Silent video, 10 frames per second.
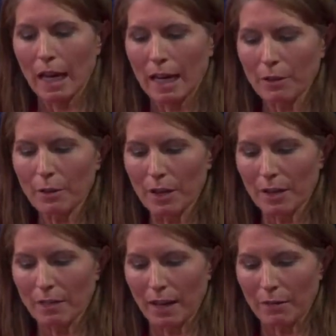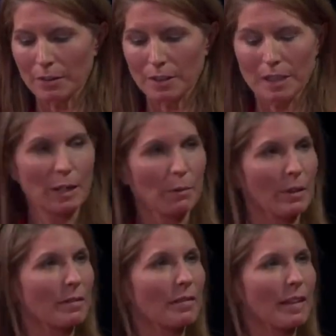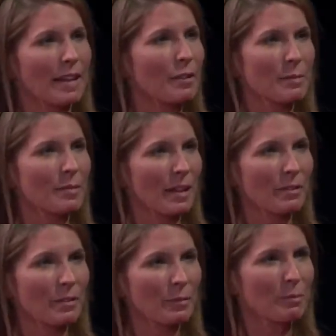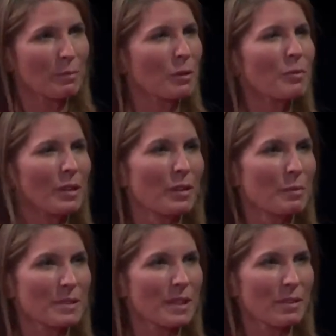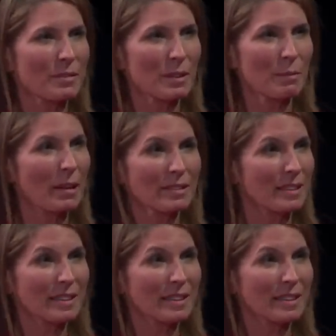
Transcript: And I don't know that I've ever seen anyone reveal themselves so much.